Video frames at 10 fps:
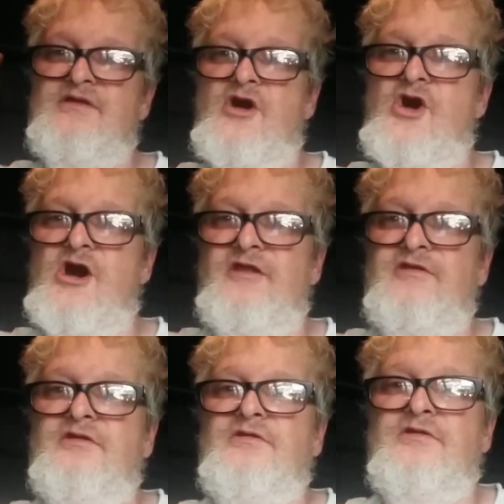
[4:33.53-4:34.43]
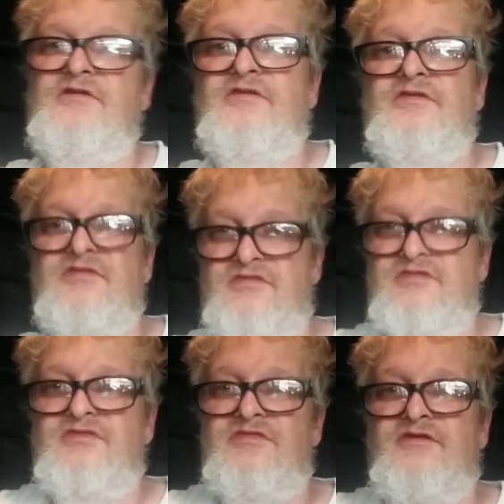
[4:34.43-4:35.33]
on,
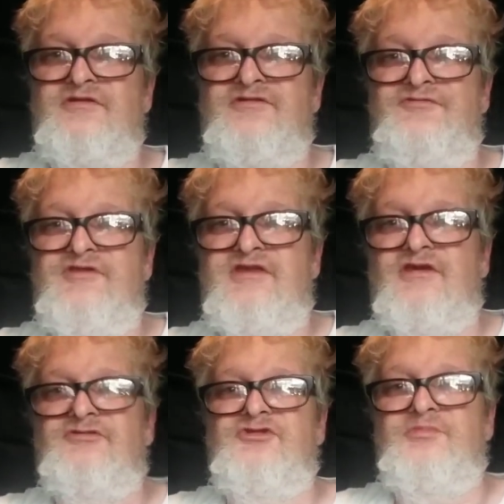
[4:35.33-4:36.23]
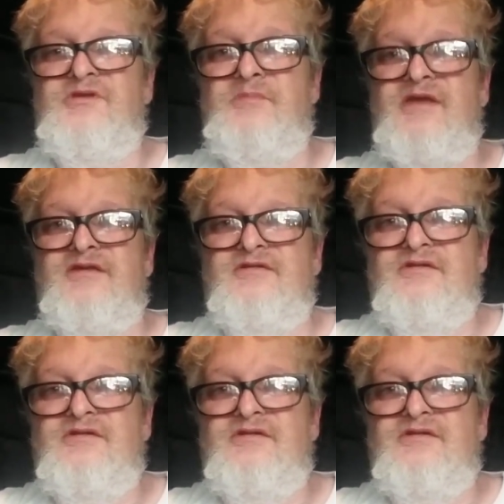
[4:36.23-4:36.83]
there's a video to be made.